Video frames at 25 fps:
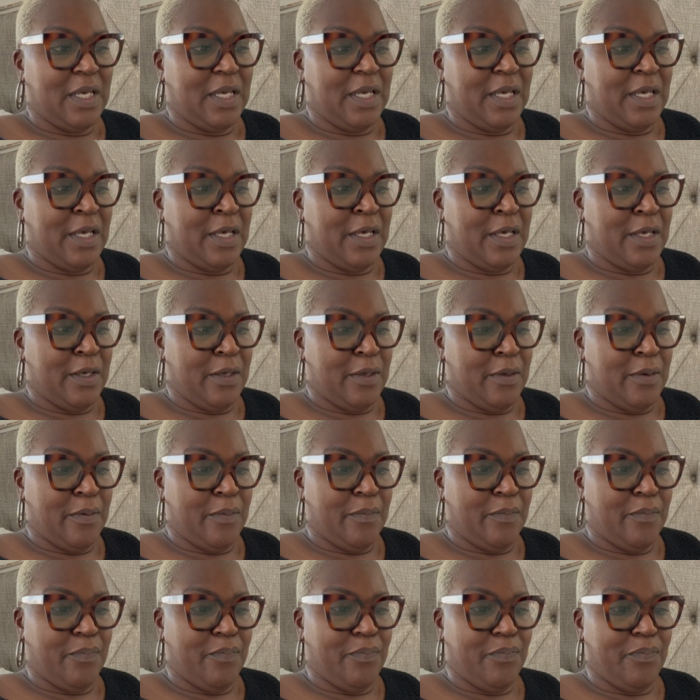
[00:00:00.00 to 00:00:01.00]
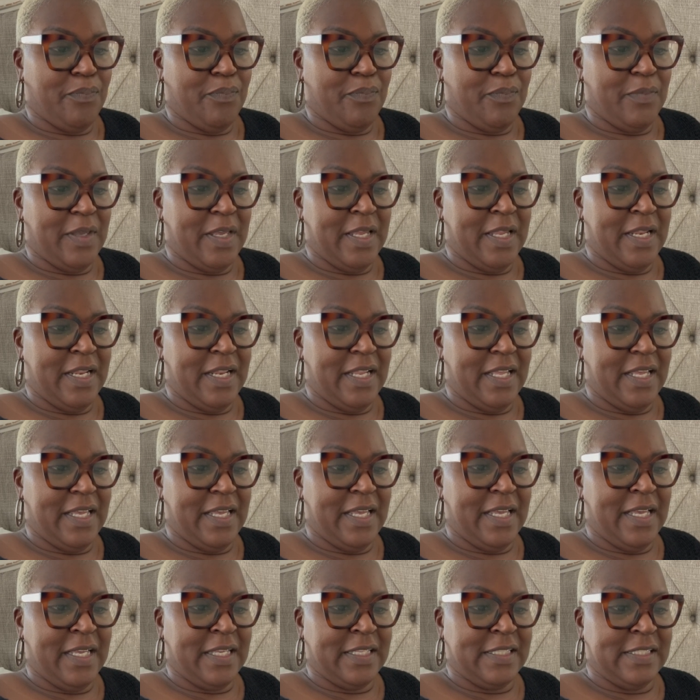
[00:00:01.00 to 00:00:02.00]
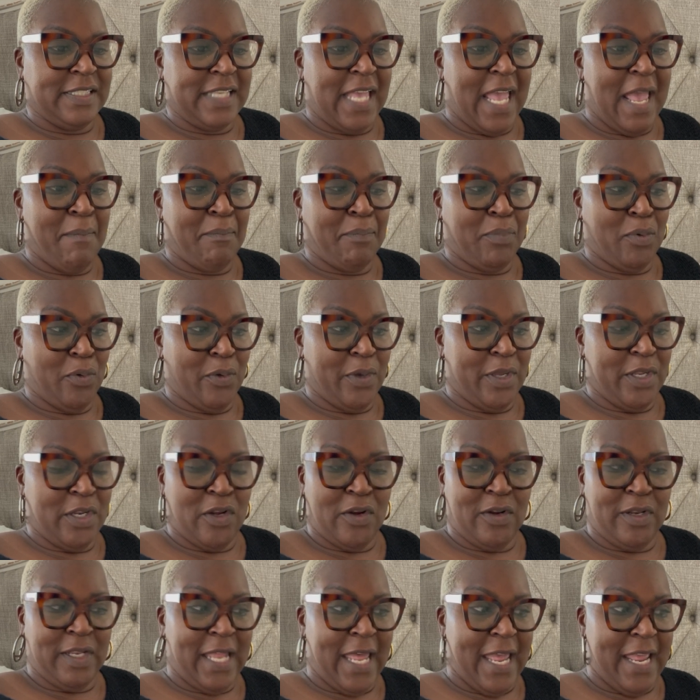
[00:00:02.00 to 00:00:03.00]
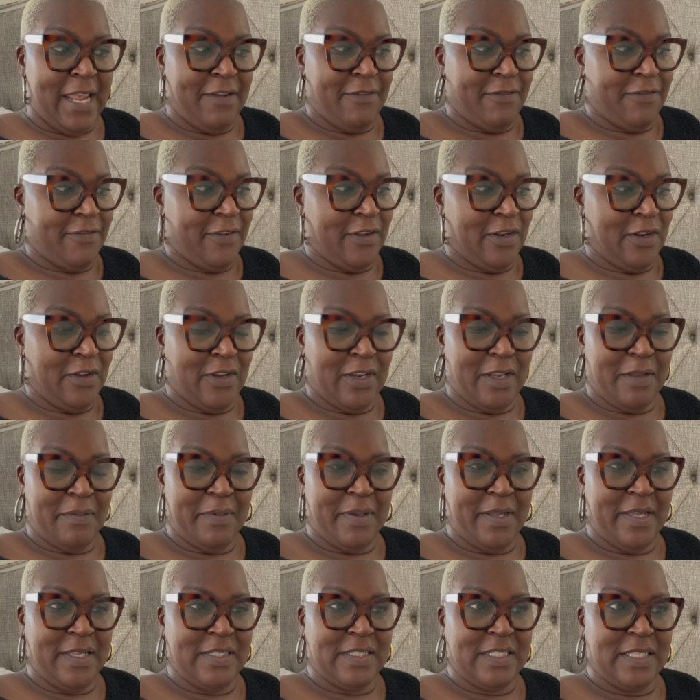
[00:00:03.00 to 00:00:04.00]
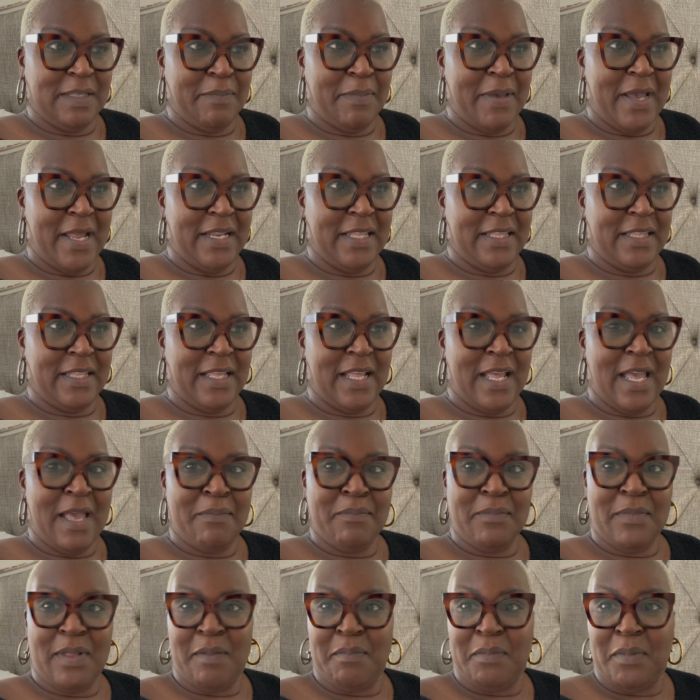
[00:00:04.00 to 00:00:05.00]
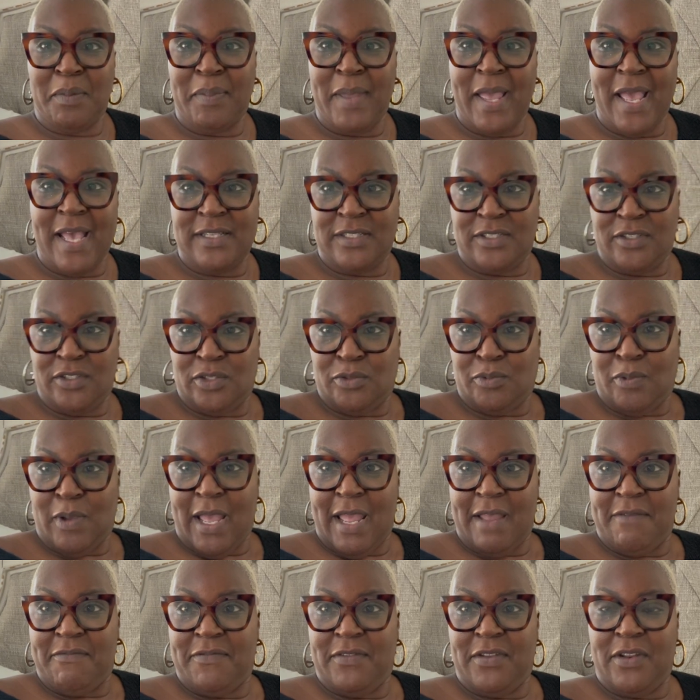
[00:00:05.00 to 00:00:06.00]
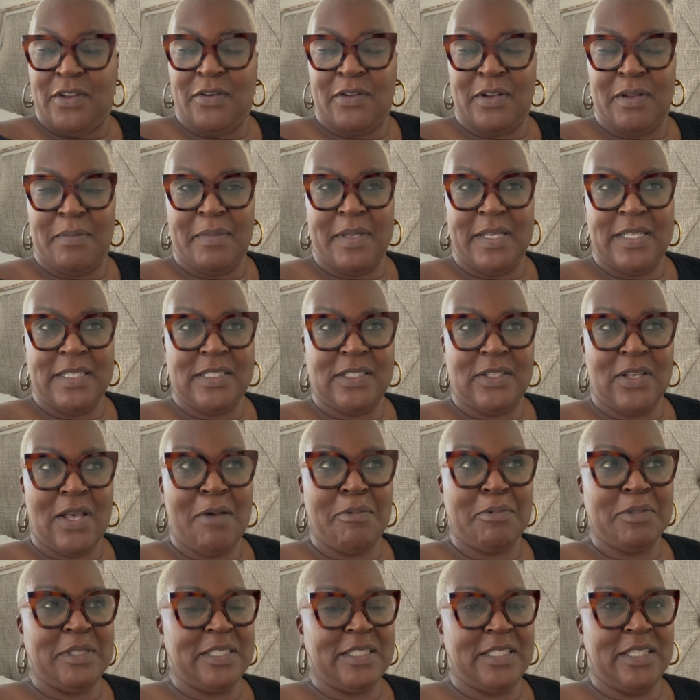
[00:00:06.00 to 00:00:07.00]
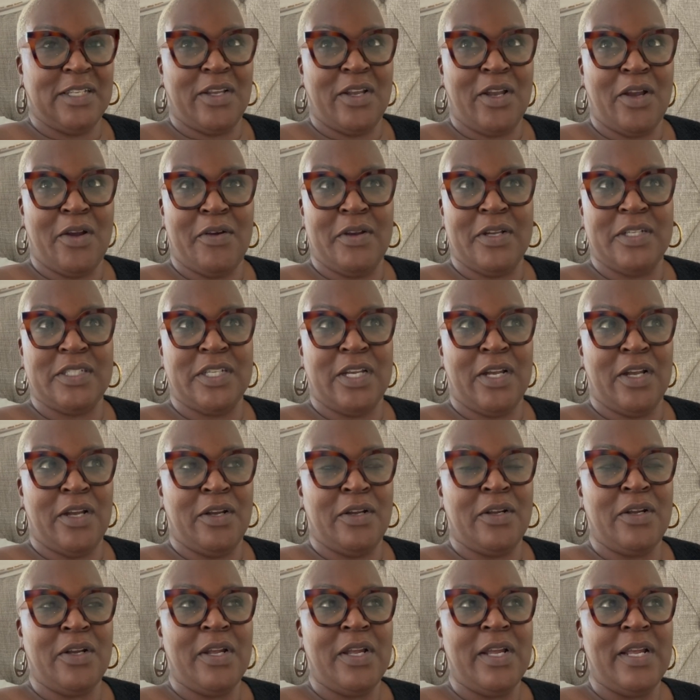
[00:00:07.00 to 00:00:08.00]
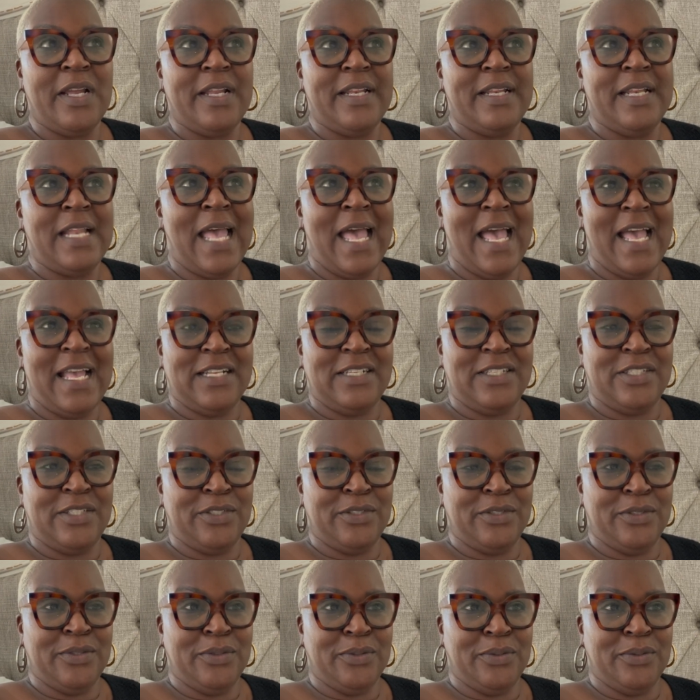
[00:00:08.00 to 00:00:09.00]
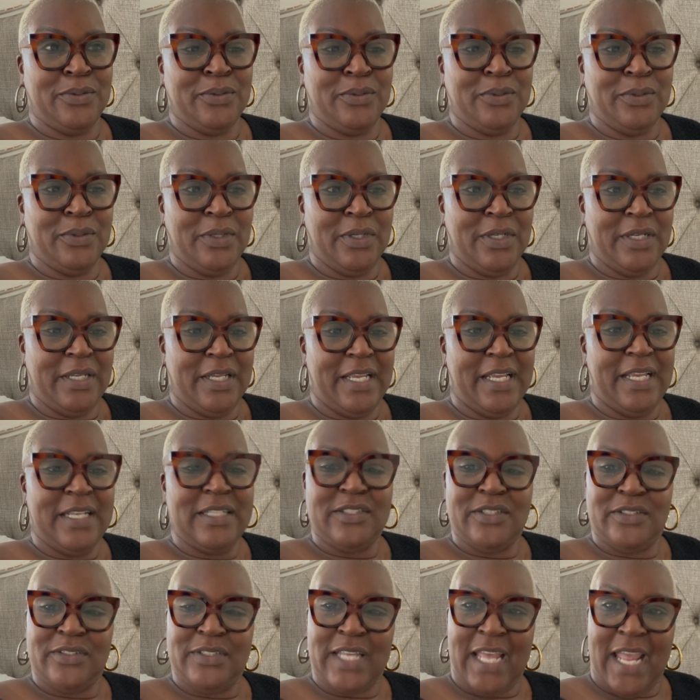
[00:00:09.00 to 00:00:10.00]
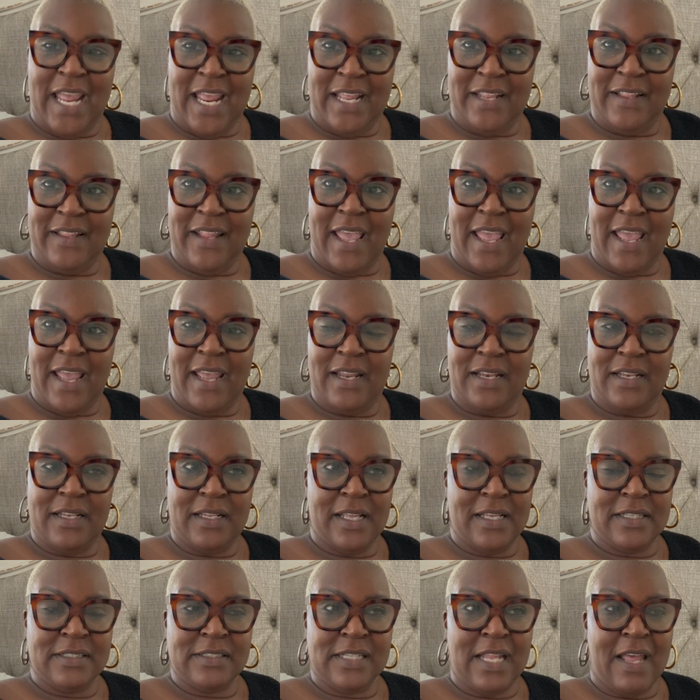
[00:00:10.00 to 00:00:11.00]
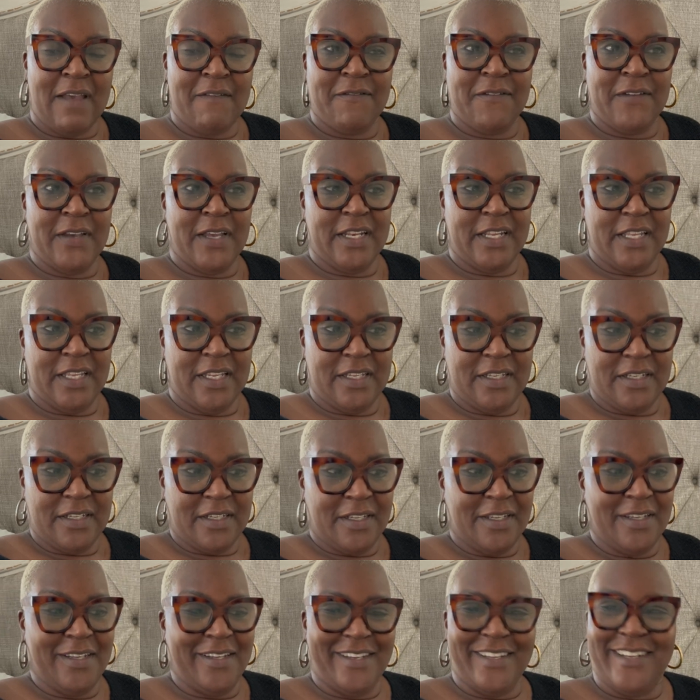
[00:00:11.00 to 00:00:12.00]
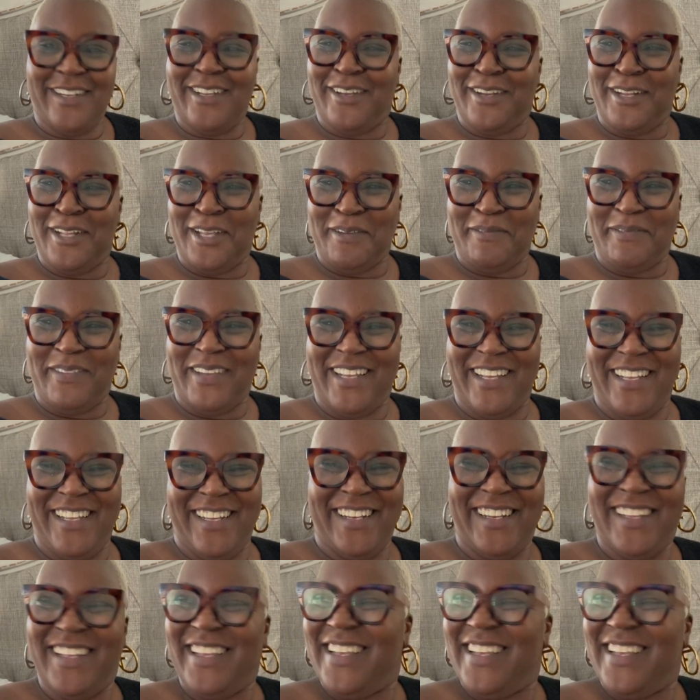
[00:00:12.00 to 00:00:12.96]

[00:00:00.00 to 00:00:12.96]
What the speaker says: an example in her life, you know what I mean? Somebody that, I'm the pastor's wife, you know what I mean? So I would just encourage her not to entertain that. That's not funny. You know what I mean?